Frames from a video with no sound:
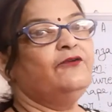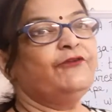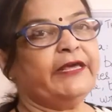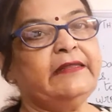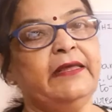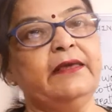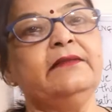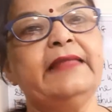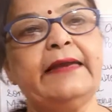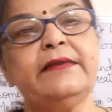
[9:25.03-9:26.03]

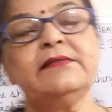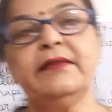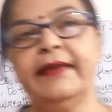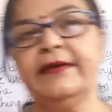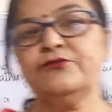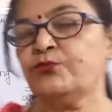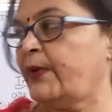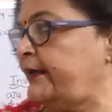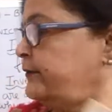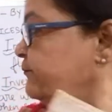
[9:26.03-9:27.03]
reading. that is the next
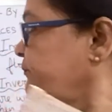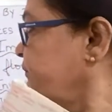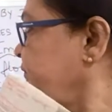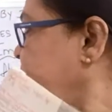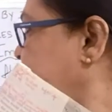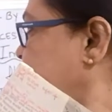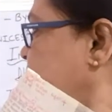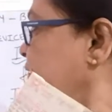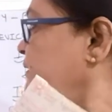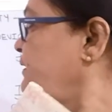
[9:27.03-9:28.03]
one
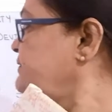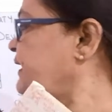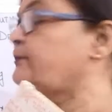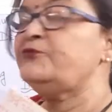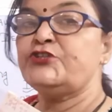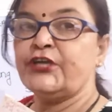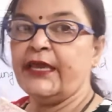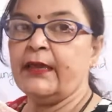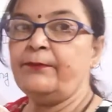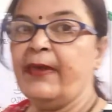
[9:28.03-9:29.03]
then some
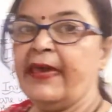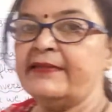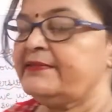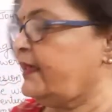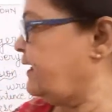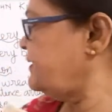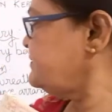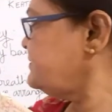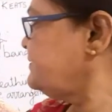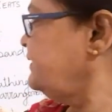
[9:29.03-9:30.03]
shape
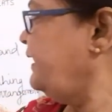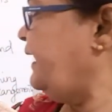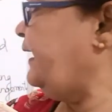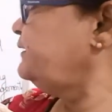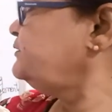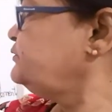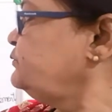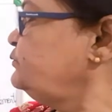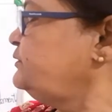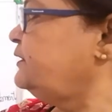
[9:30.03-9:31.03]
ss and
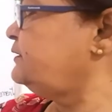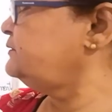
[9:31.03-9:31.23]
to the